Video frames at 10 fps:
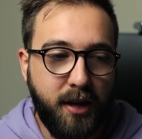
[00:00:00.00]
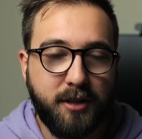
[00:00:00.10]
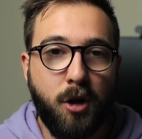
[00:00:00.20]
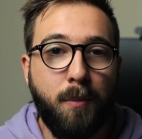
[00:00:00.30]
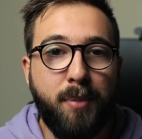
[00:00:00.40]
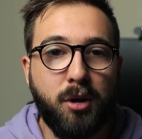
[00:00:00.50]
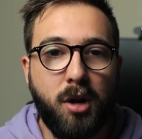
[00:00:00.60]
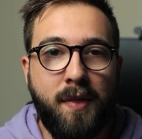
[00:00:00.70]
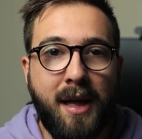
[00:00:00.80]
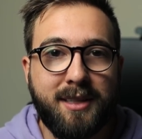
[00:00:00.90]
It's all built
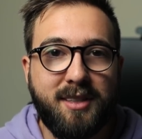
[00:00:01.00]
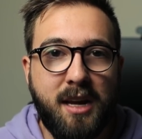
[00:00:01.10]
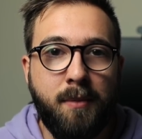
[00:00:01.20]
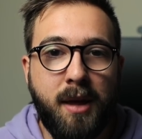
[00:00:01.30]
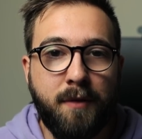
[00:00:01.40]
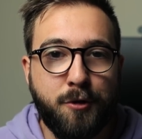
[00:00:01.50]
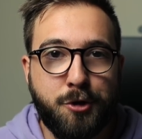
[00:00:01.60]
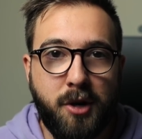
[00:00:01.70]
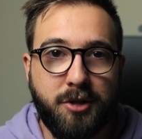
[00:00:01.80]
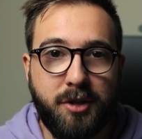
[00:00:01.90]
on that same
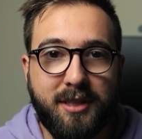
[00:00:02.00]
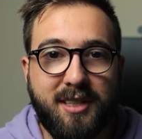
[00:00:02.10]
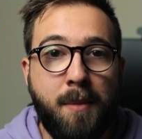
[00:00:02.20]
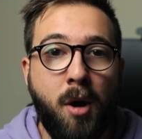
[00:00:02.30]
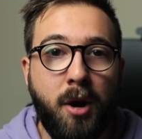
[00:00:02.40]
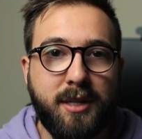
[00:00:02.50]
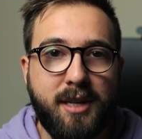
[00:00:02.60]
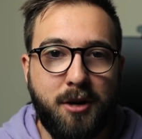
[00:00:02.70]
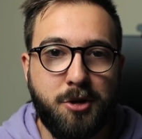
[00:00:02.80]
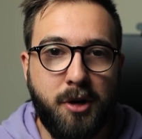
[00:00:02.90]
infrastructure, that same
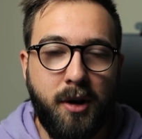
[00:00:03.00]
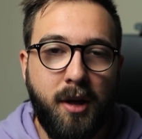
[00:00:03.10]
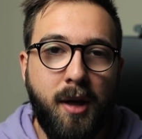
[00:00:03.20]
architecture.